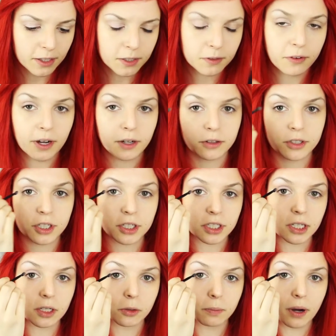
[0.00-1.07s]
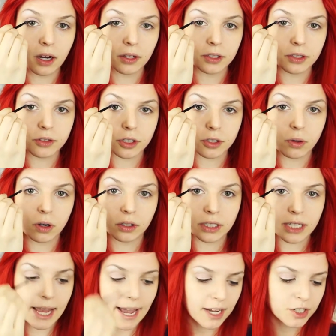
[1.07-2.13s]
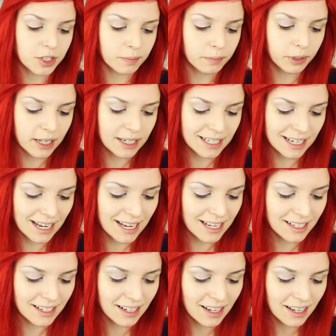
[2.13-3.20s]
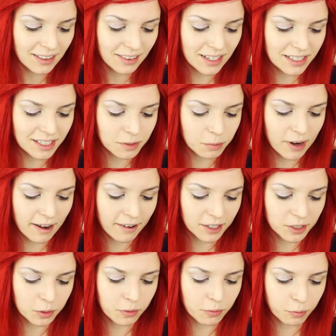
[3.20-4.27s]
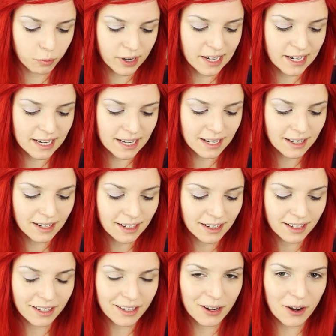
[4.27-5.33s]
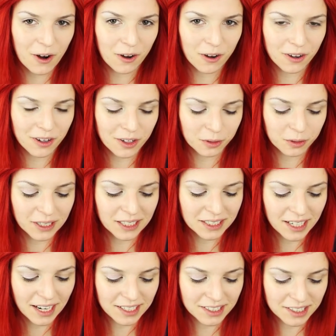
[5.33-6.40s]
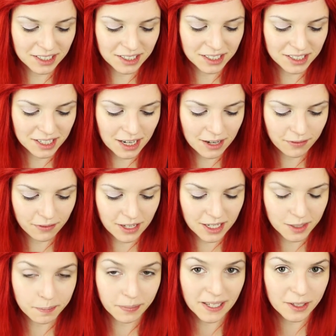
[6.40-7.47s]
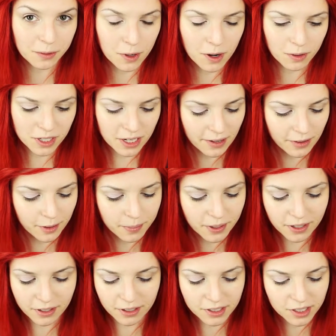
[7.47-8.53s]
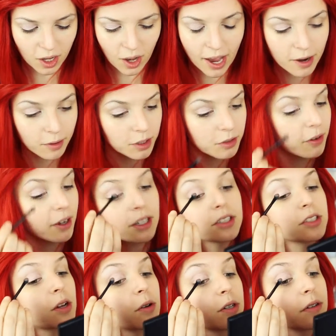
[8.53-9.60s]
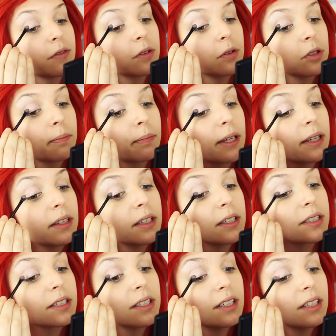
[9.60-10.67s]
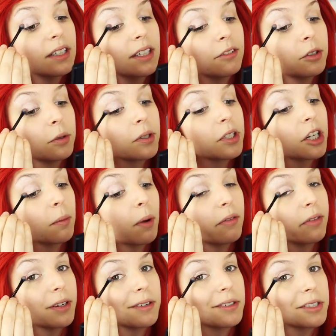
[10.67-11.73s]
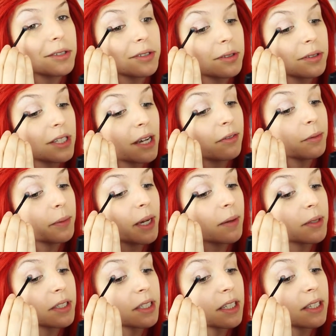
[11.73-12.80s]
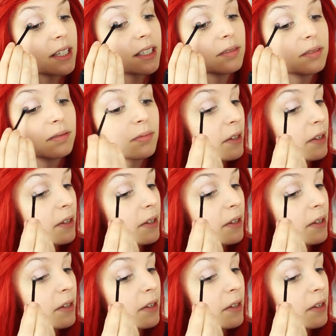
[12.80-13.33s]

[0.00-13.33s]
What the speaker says: The definer is just the little part that you do on the edge and blend it in. This is where it's sort of really, you know, you're really testing to see if these blend well together, because I always find it so difficult to blend these. If you watch any of my videos, you'll definitely be able to see that.